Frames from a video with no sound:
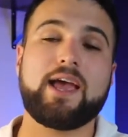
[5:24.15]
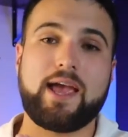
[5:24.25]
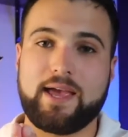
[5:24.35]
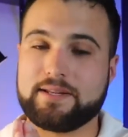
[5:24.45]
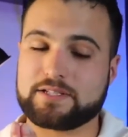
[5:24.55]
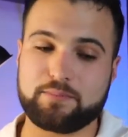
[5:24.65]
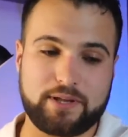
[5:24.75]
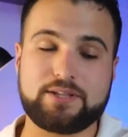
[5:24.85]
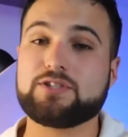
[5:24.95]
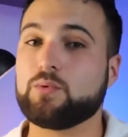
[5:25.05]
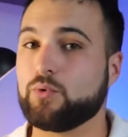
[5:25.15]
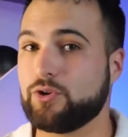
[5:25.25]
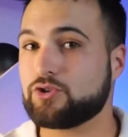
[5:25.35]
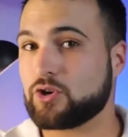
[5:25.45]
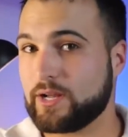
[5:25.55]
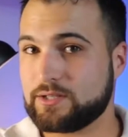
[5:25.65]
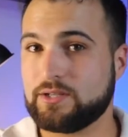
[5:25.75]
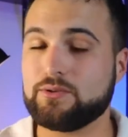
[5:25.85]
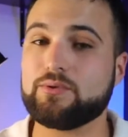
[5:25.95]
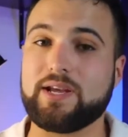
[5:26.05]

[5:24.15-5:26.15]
and explain to them what you're trying to do,